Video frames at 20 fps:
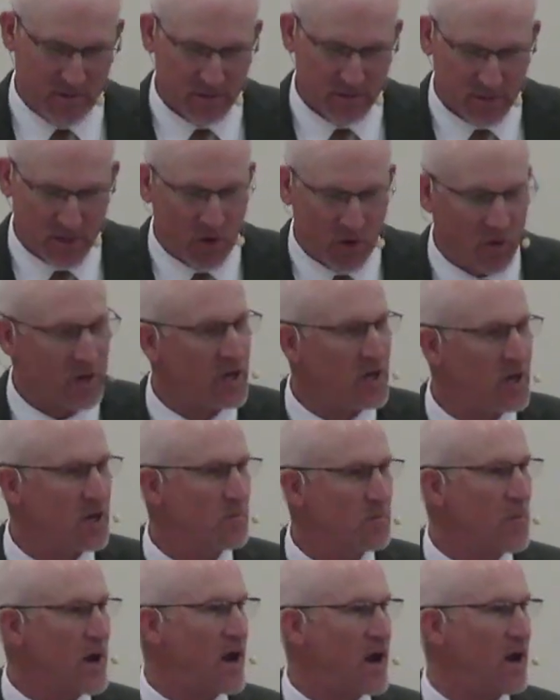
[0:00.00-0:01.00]
talking
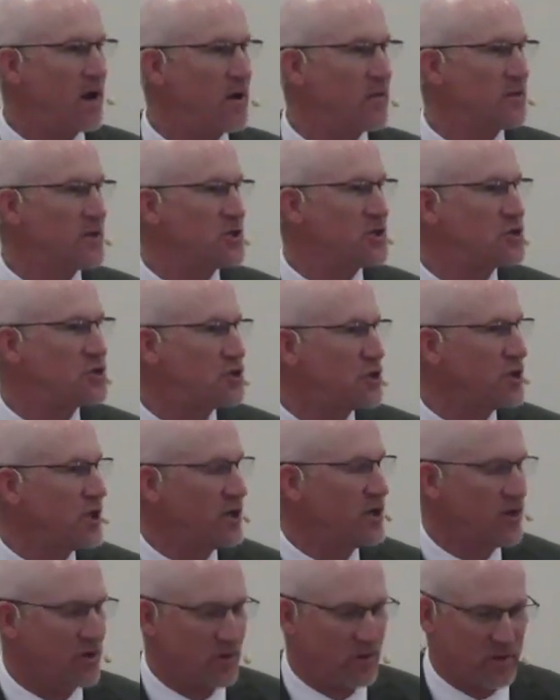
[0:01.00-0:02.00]
about the
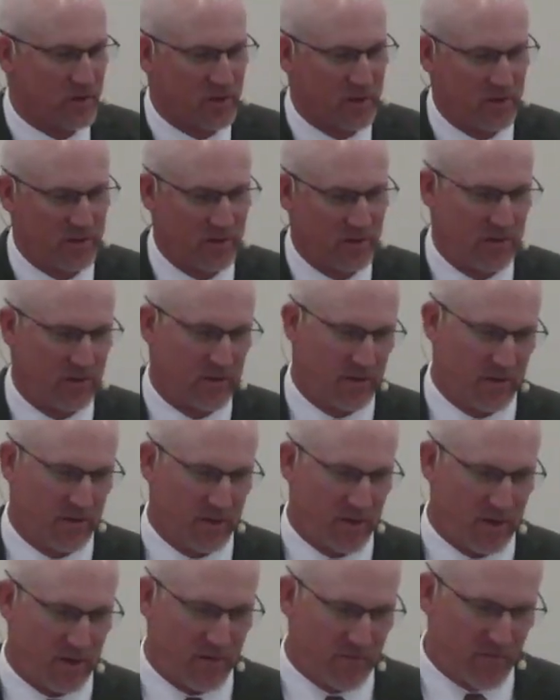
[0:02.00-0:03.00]
shield
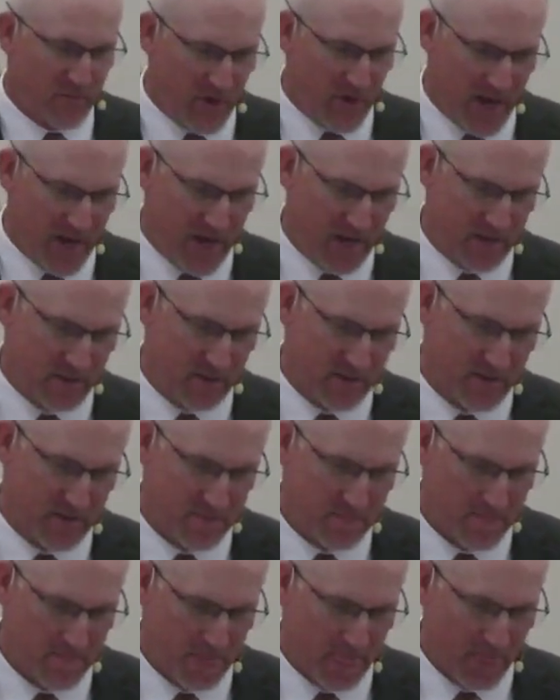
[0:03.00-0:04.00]
of faith.
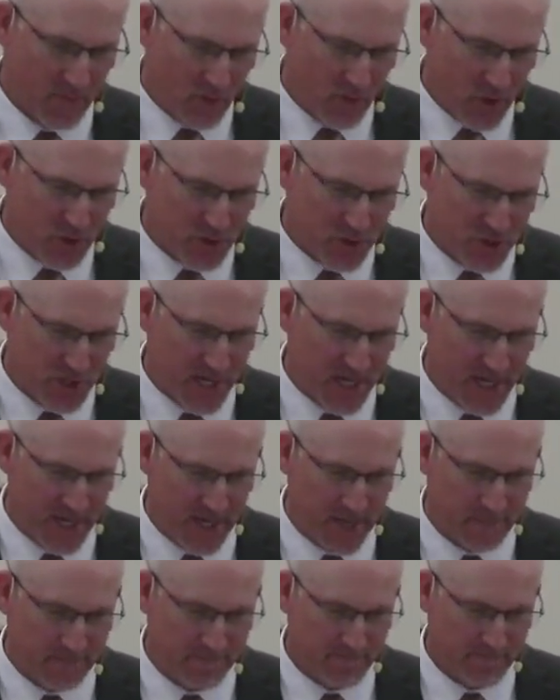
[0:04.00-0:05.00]
Verse 10,